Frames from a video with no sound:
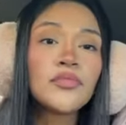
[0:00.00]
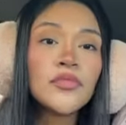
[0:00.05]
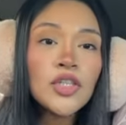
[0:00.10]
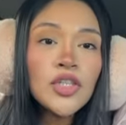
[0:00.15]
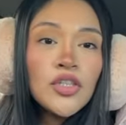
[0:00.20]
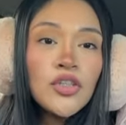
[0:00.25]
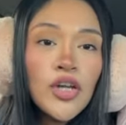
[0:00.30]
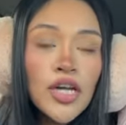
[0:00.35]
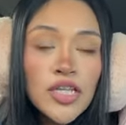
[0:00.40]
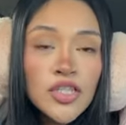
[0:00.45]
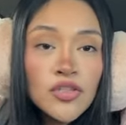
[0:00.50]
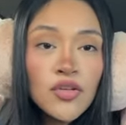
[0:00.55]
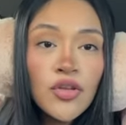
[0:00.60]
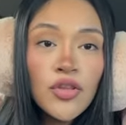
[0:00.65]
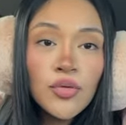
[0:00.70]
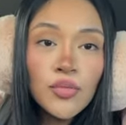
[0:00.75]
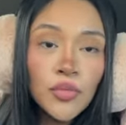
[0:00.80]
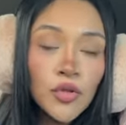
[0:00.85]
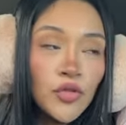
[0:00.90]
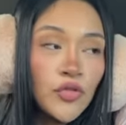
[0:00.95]
You guys know the
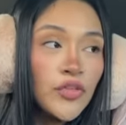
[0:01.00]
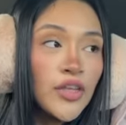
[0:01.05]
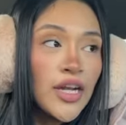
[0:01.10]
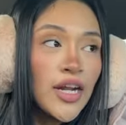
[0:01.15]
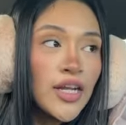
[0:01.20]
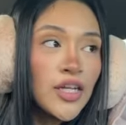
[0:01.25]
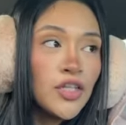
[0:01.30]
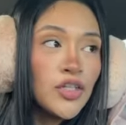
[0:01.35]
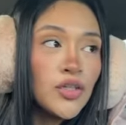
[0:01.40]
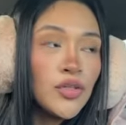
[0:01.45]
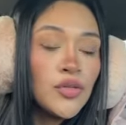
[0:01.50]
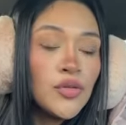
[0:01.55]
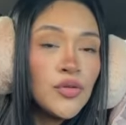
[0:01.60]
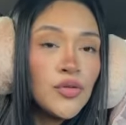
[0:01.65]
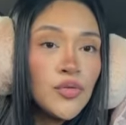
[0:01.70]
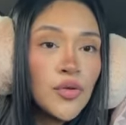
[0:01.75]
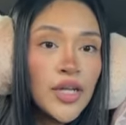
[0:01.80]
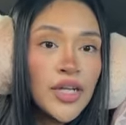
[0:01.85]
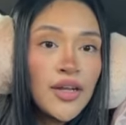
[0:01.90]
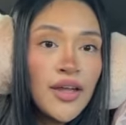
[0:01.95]
move that I do
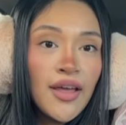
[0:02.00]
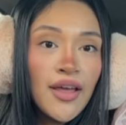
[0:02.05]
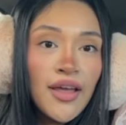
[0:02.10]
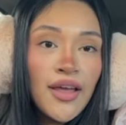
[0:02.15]
when